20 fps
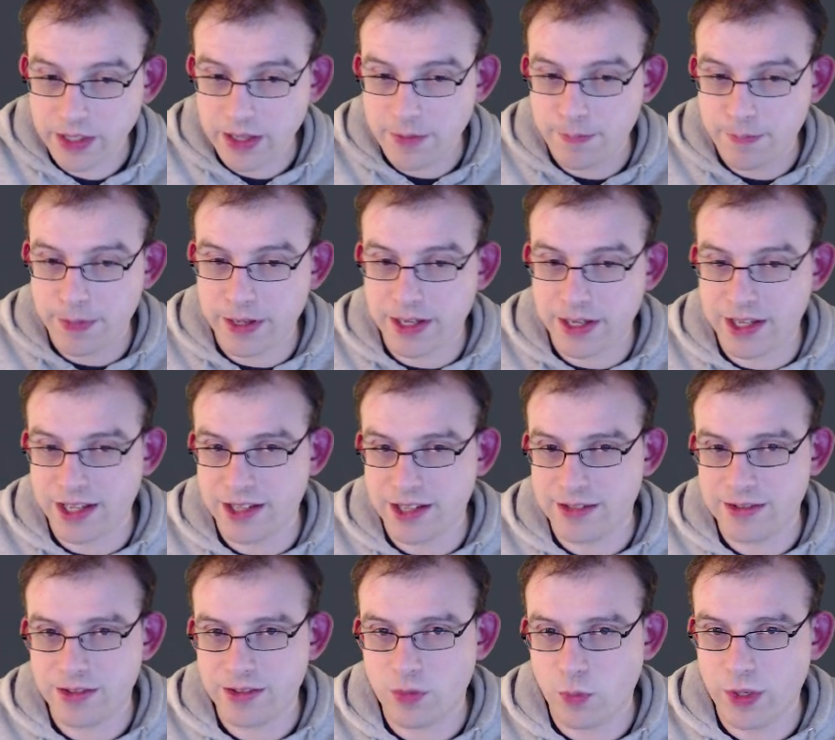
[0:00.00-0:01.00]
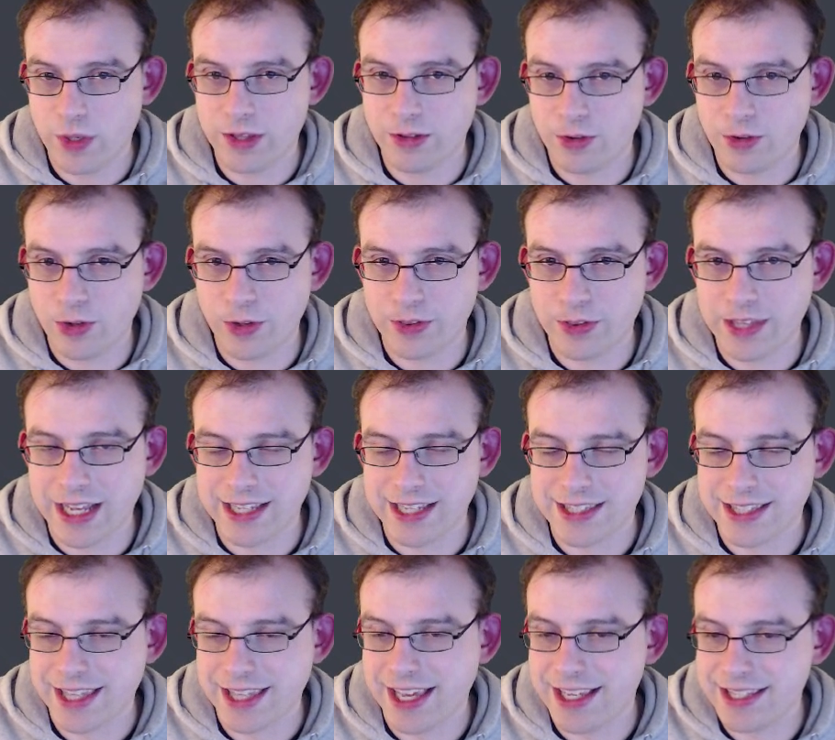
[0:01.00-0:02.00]
But whether or not that's the
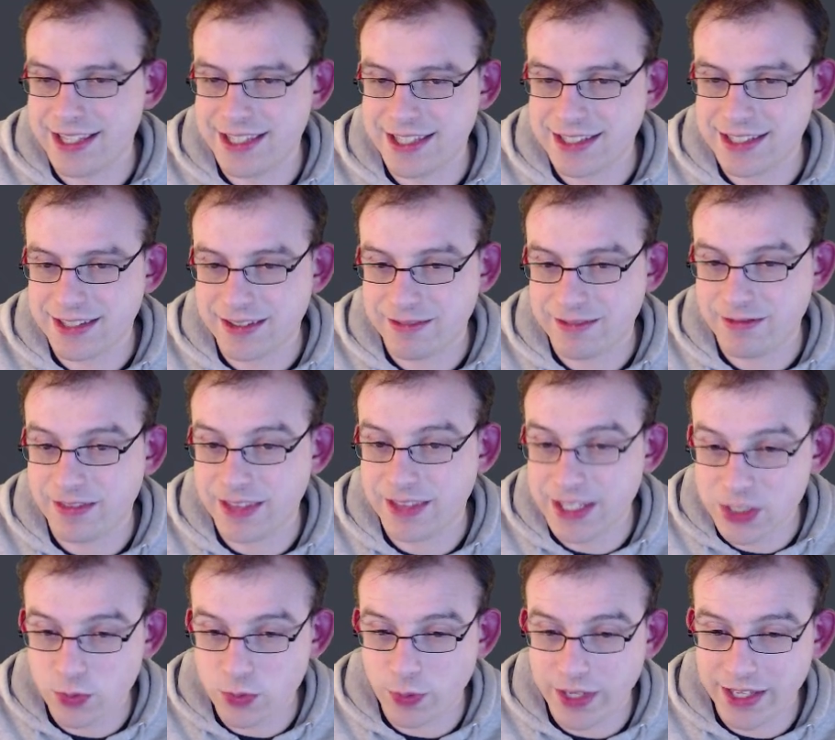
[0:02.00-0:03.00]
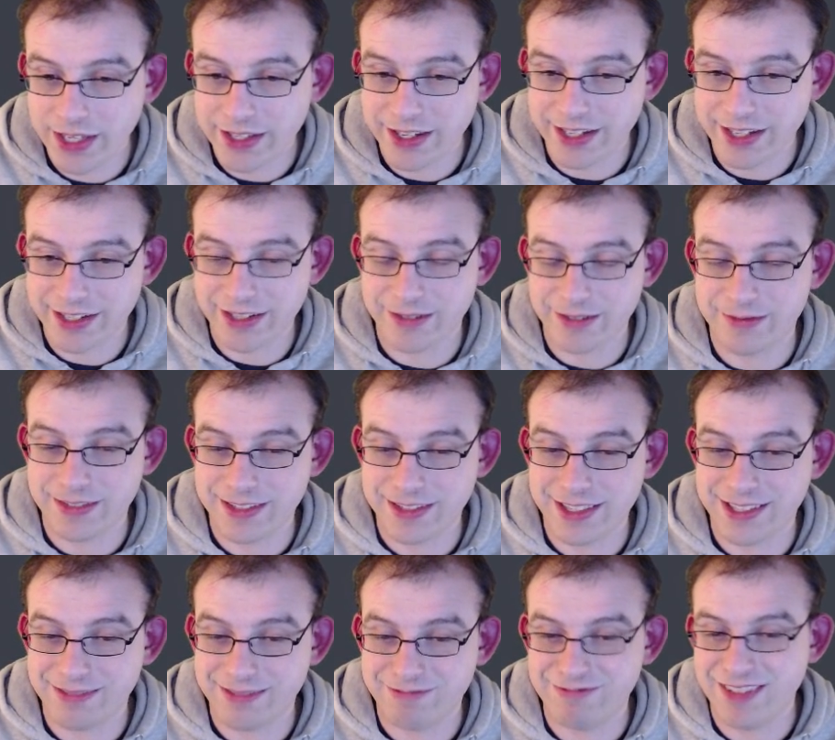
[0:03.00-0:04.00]
case this week, I
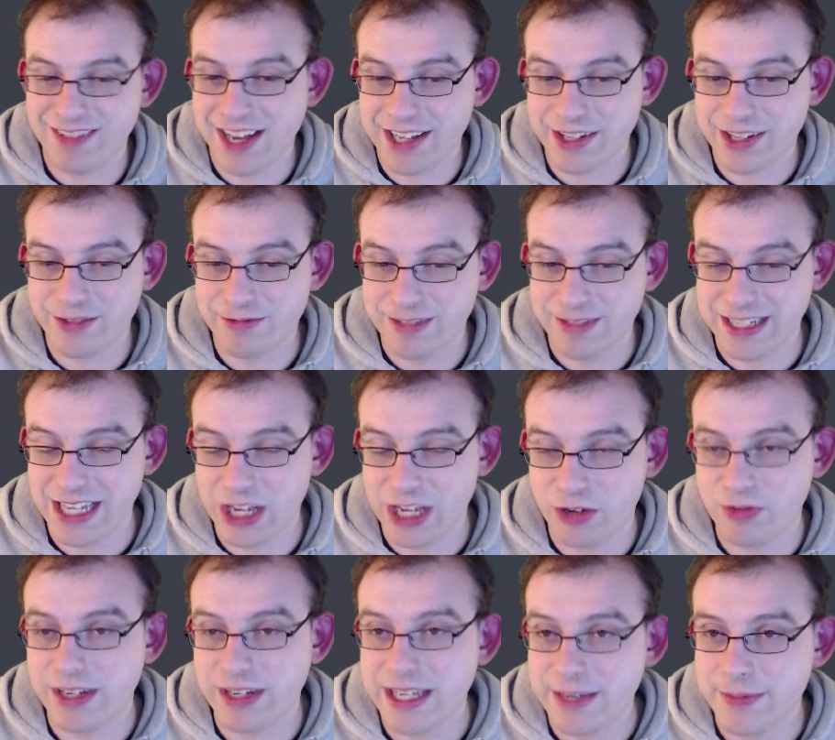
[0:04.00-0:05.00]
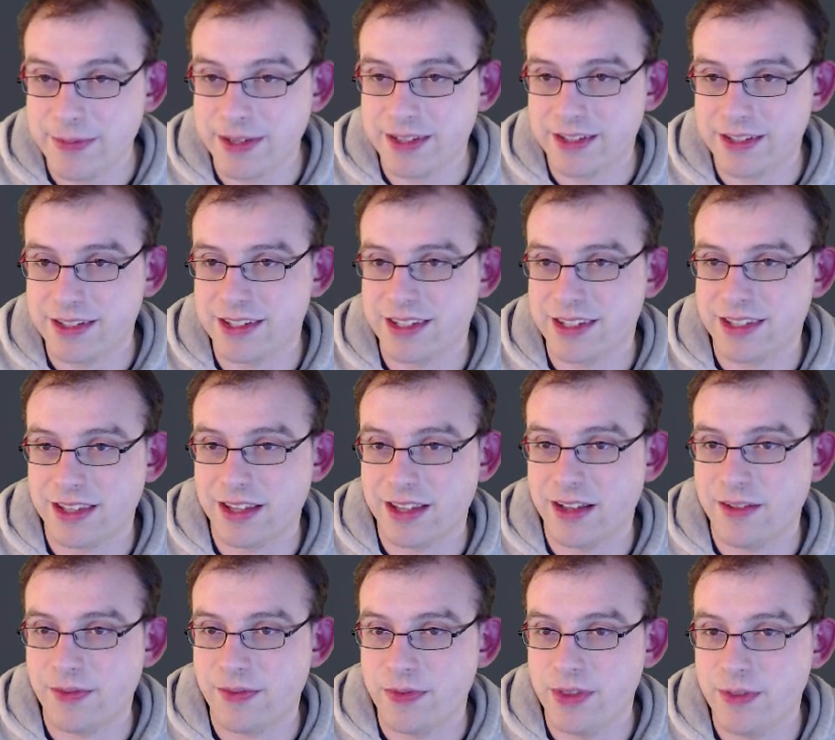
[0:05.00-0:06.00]
don't really agree, because
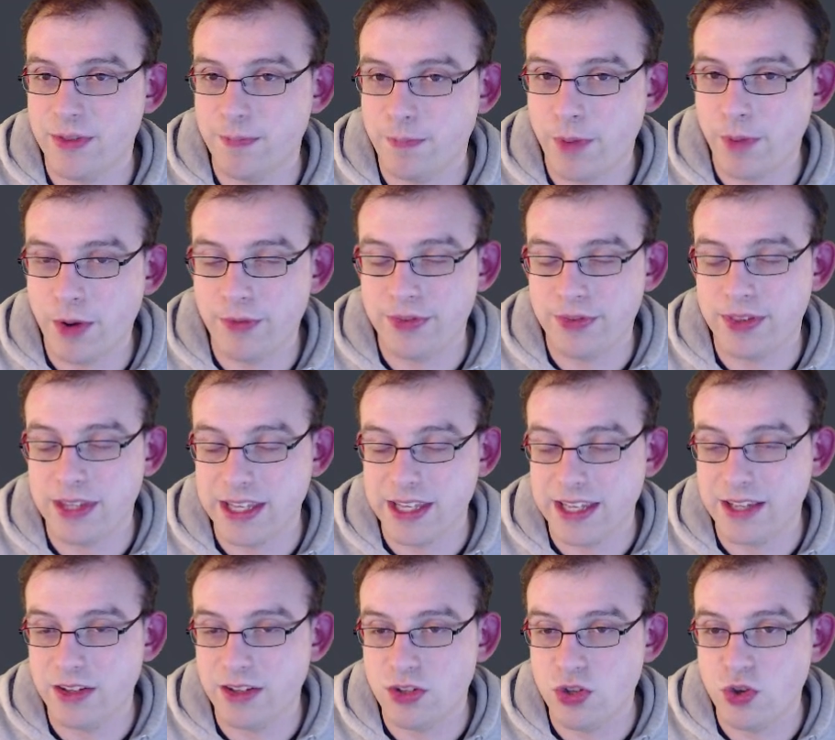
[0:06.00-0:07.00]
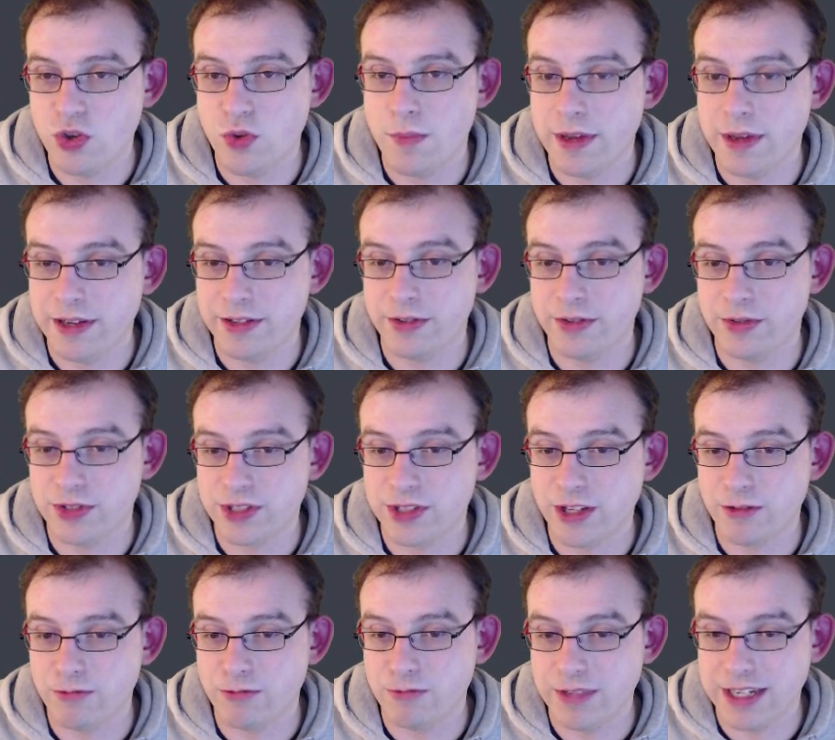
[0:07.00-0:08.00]
both the new bundles
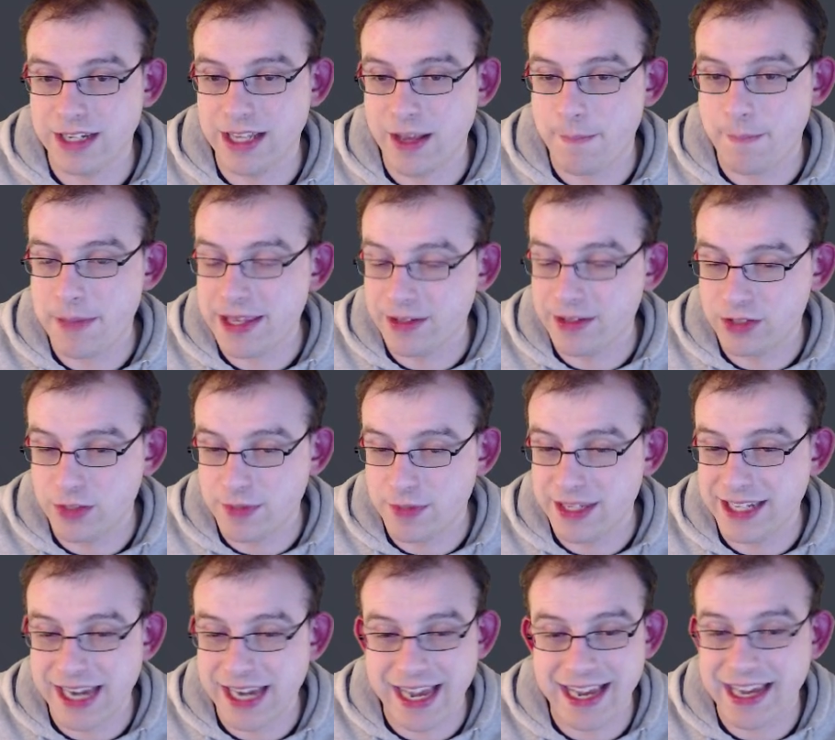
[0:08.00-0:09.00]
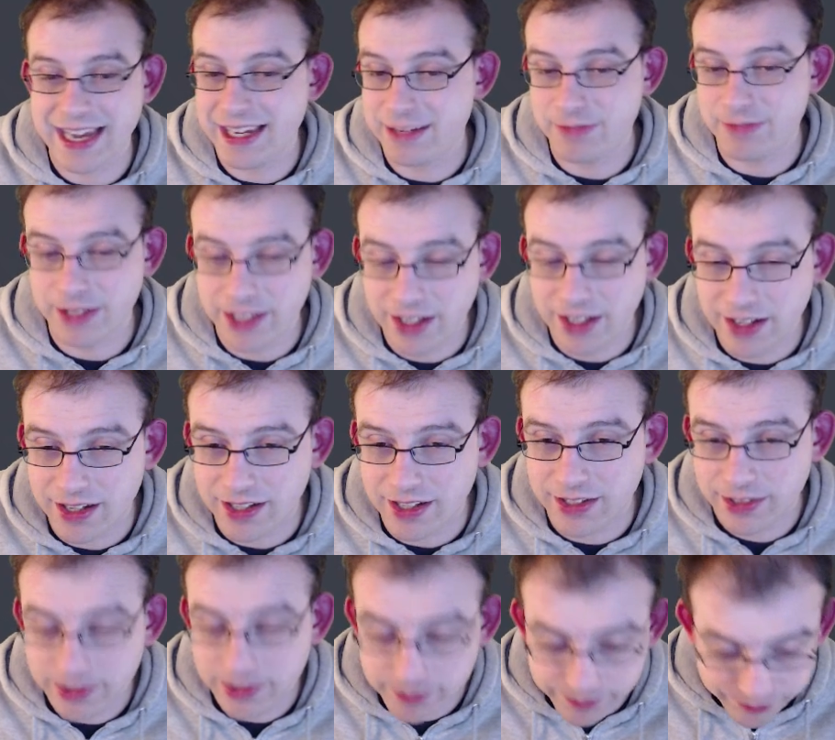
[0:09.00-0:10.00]
don't really appeal to me in any
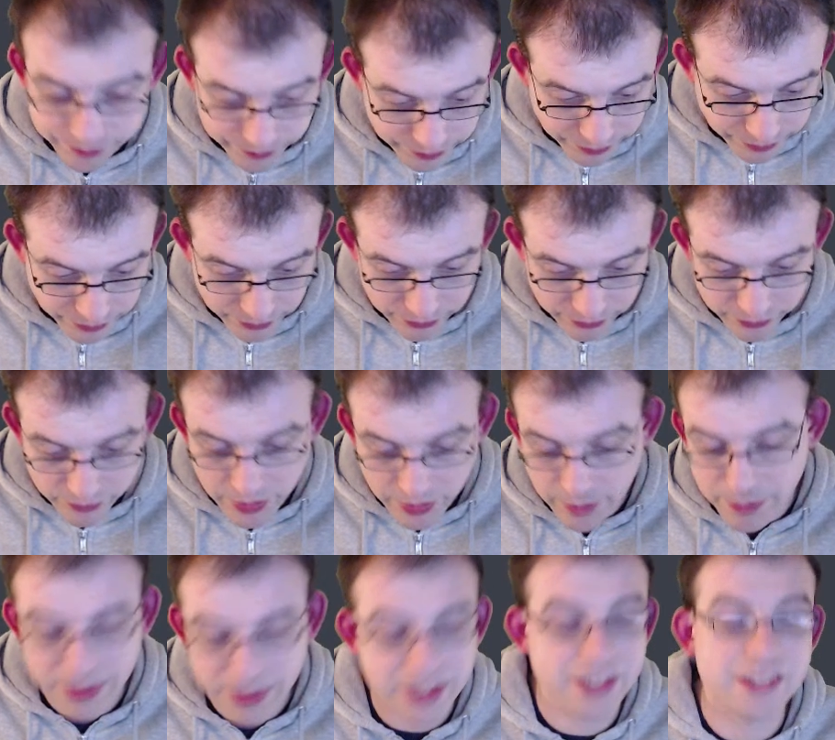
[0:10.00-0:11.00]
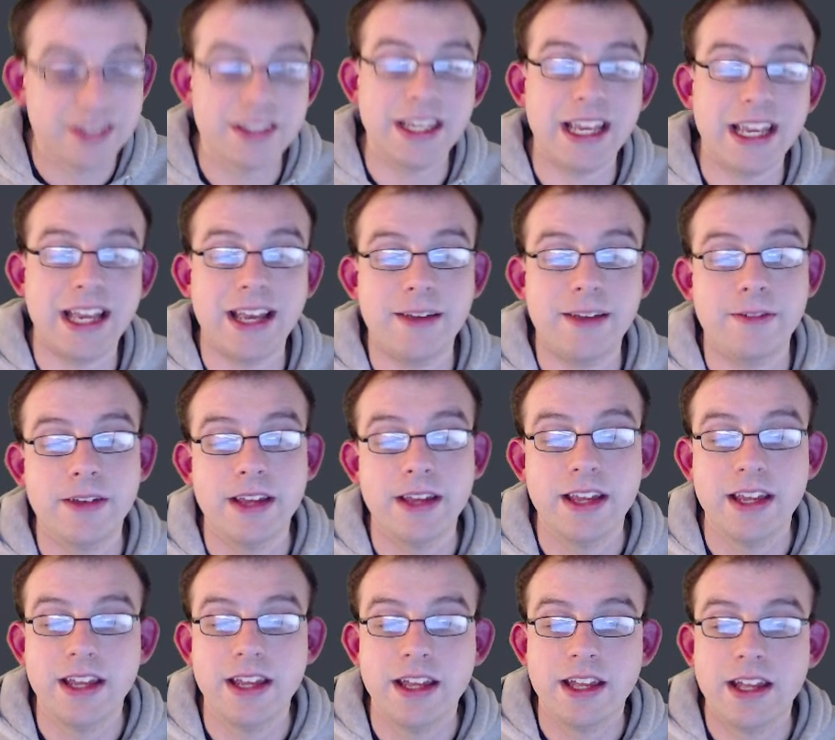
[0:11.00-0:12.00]
regard, because they're
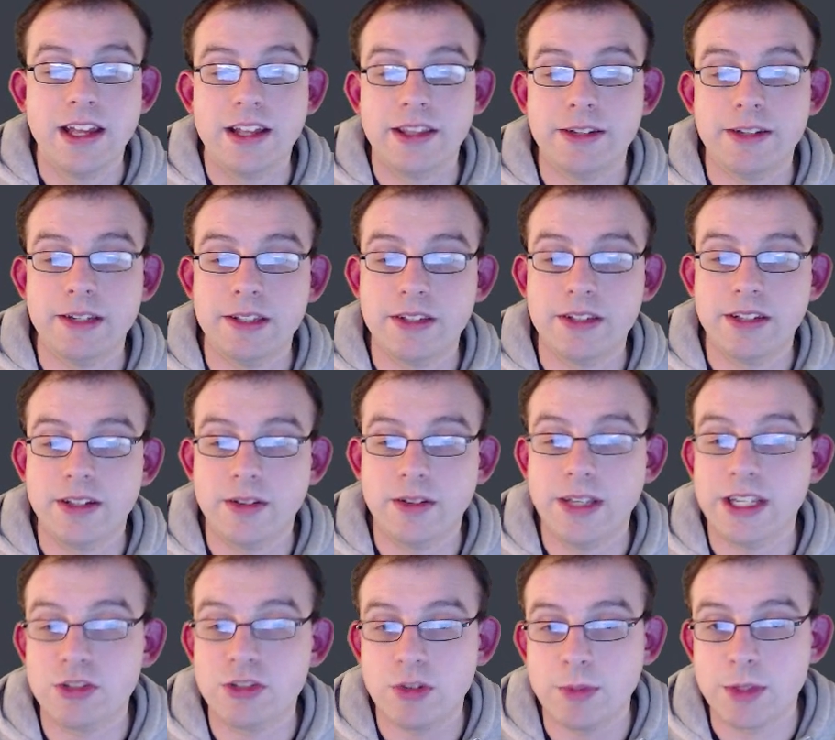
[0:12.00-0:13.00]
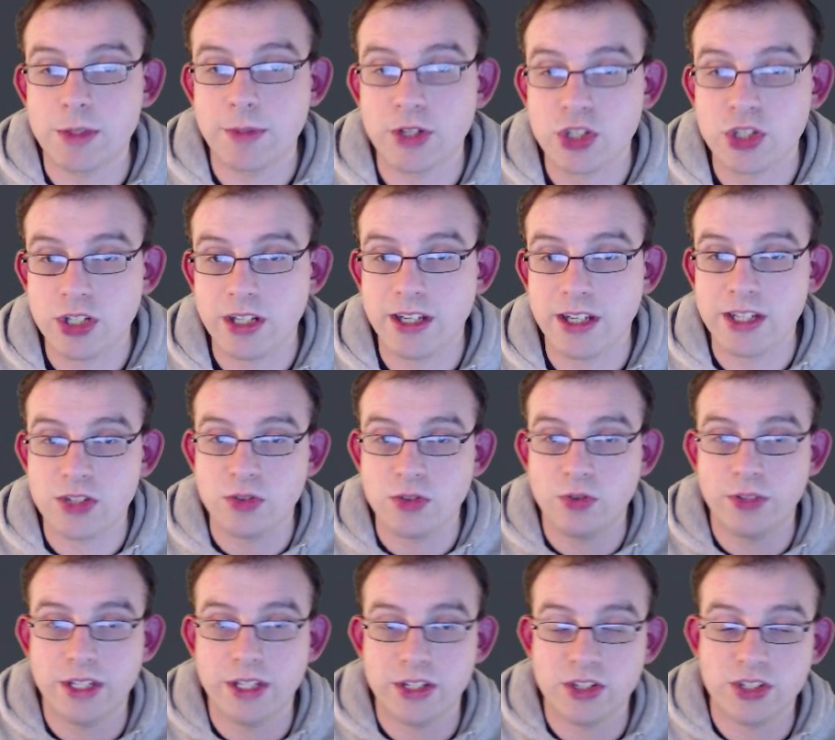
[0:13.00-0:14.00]
either extremely specialized or
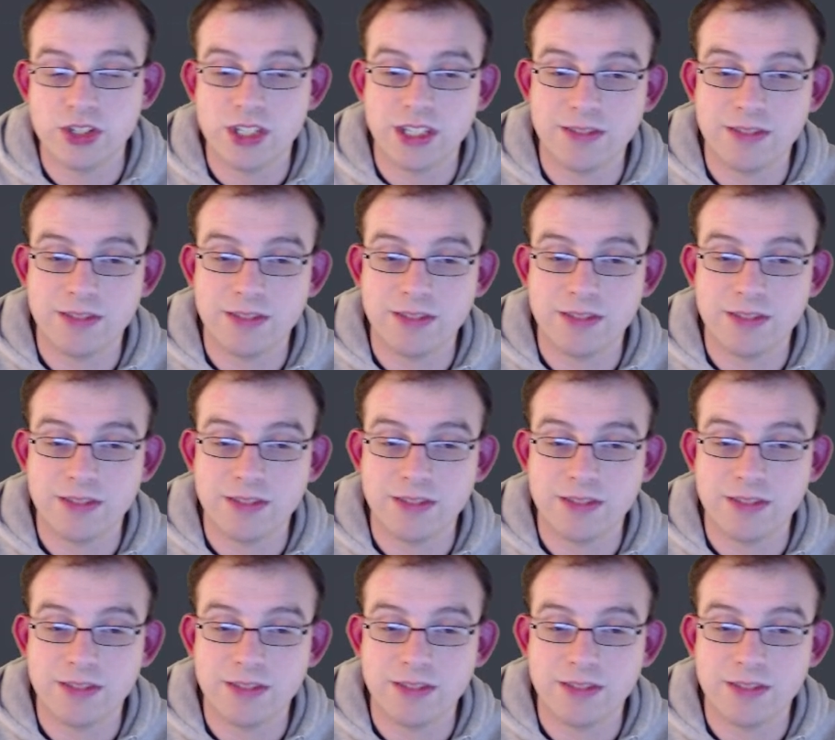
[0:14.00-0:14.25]
they're just